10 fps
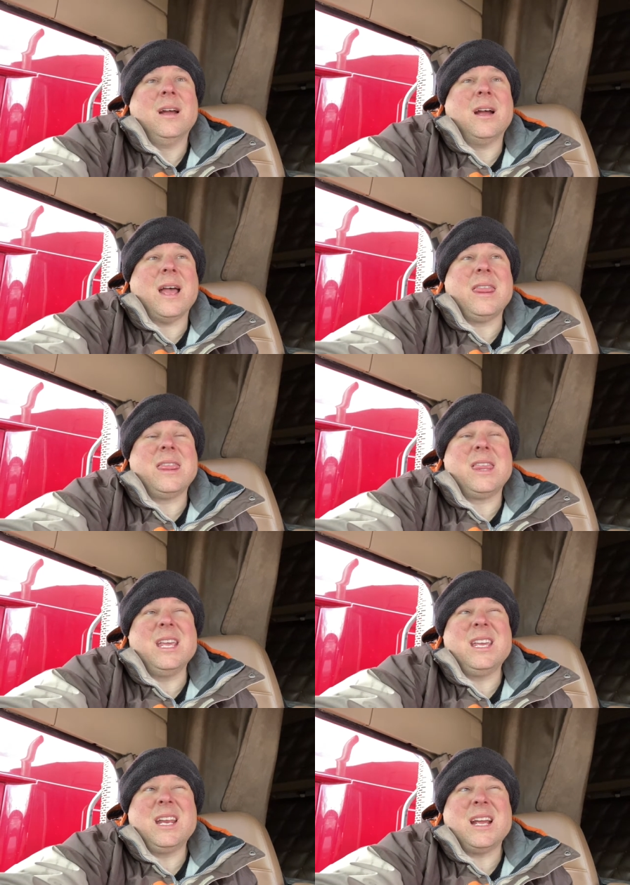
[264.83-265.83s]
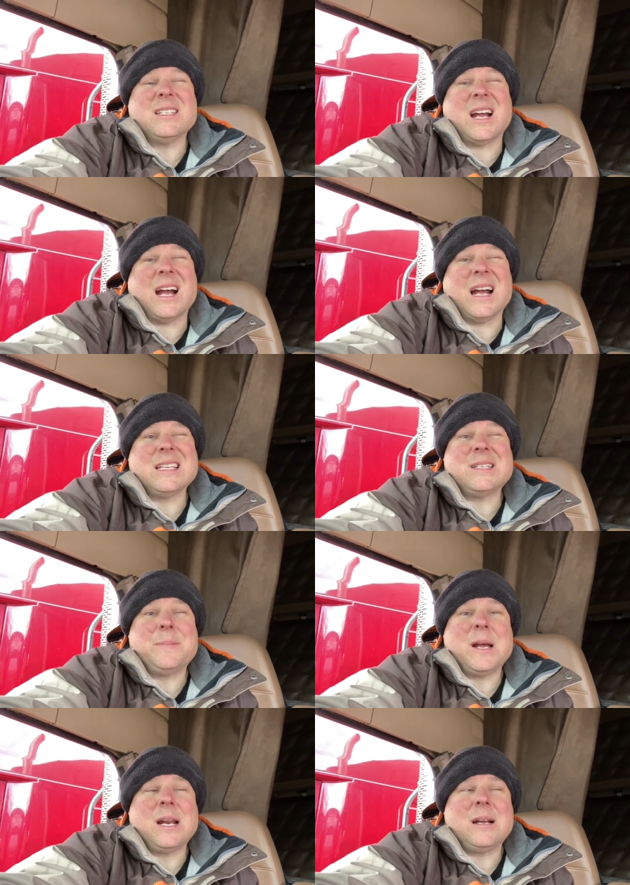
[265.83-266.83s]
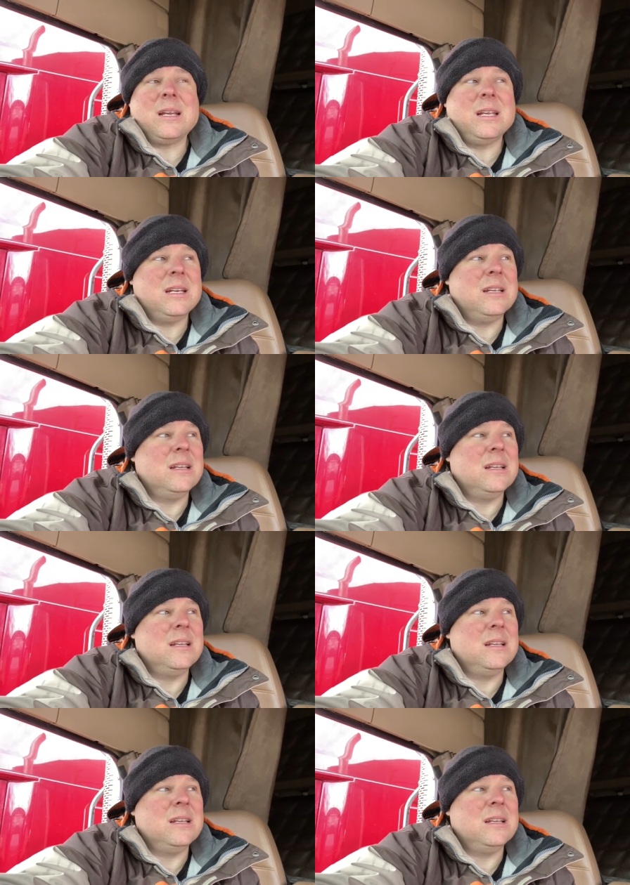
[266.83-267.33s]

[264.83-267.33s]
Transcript: I think it has a hotspot on it,